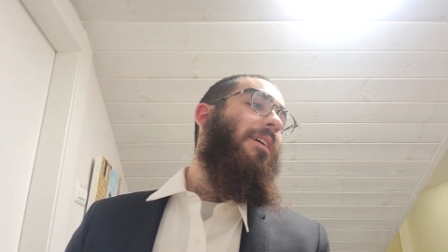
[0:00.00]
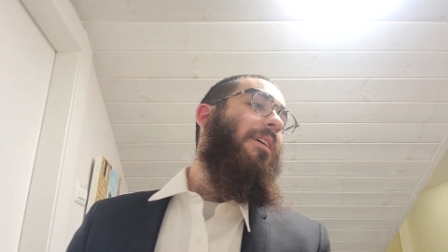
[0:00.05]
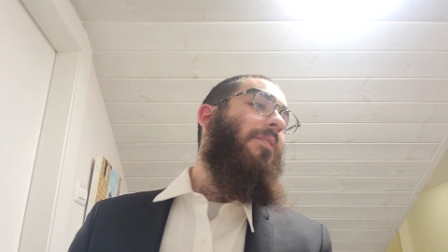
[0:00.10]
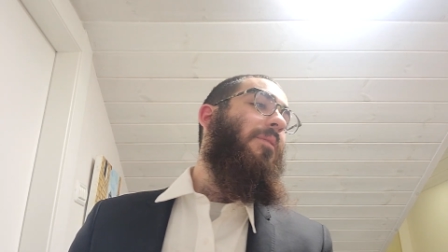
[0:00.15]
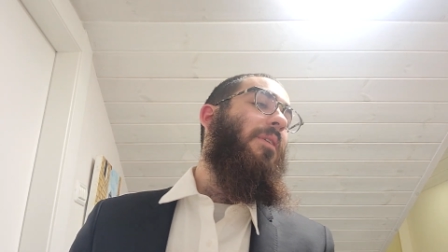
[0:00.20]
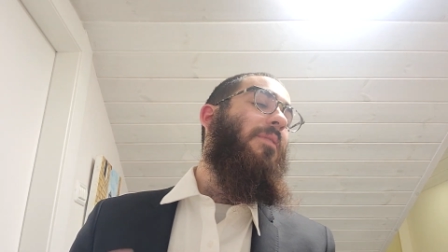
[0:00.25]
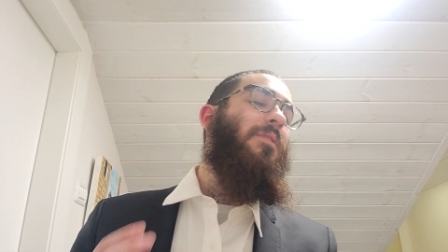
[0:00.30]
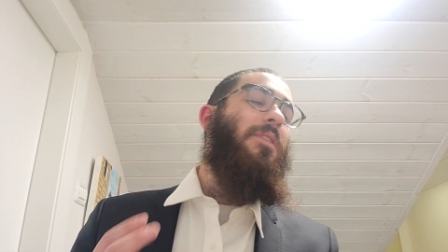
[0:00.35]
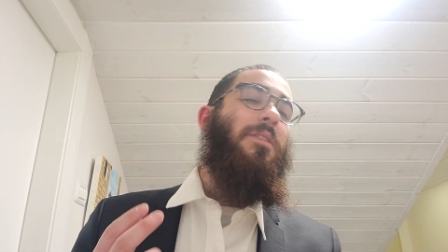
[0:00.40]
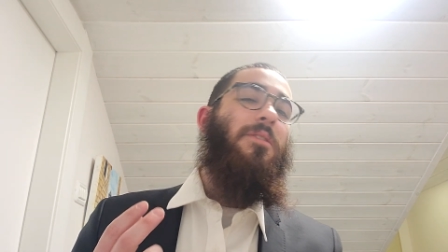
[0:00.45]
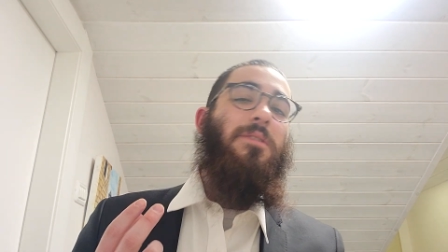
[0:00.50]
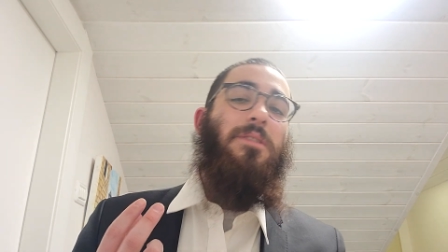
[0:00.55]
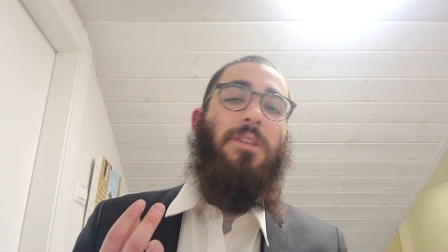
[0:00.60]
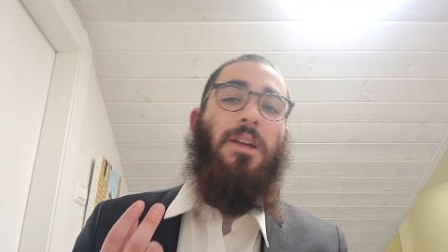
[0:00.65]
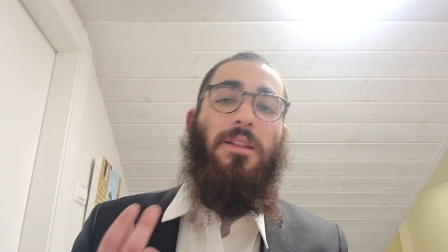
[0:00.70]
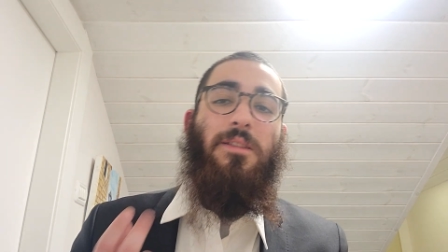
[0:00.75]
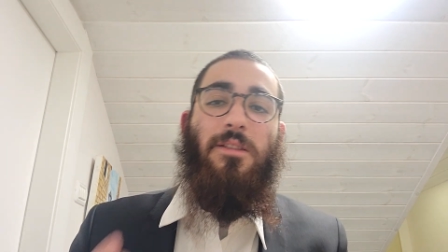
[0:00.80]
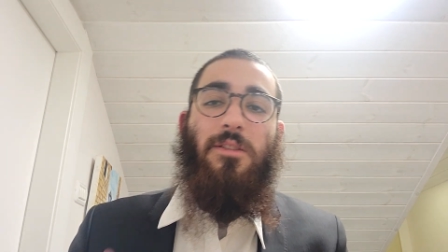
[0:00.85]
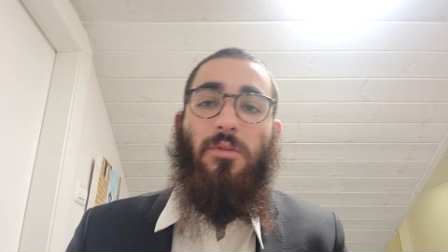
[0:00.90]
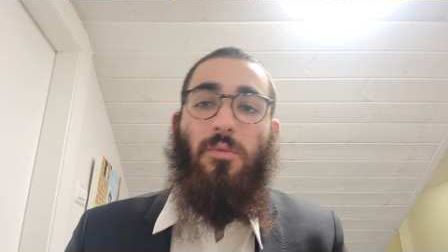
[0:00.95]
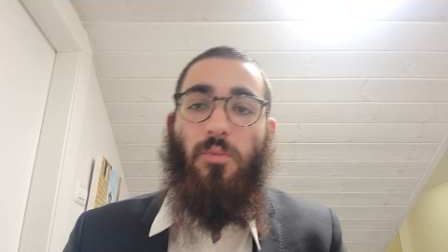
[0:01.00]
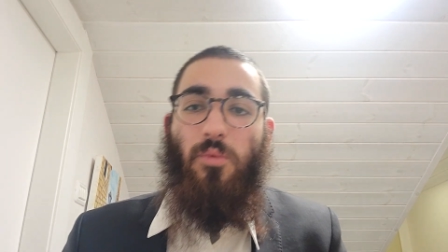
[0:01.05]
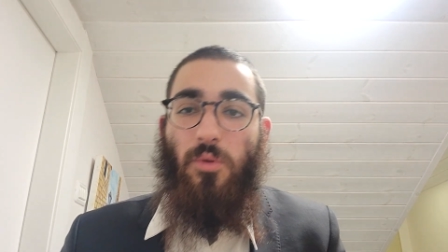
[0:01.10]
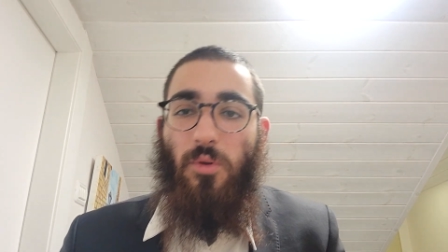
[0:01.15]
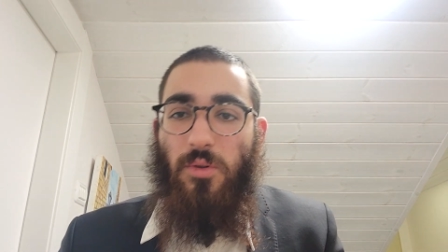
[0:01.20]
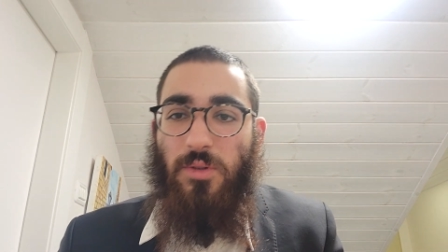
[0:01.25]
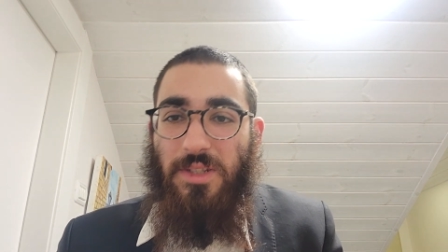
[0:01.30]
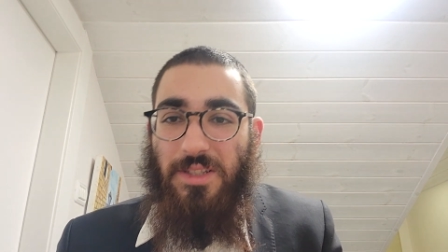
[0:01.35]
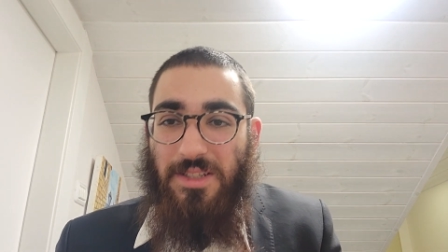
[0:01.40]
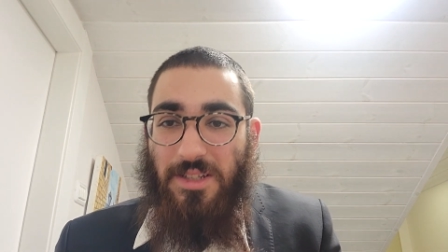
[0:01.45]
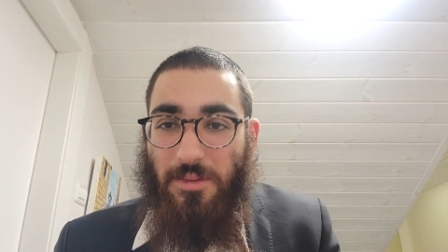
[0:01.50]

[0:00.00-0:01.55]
We have to understand that the world is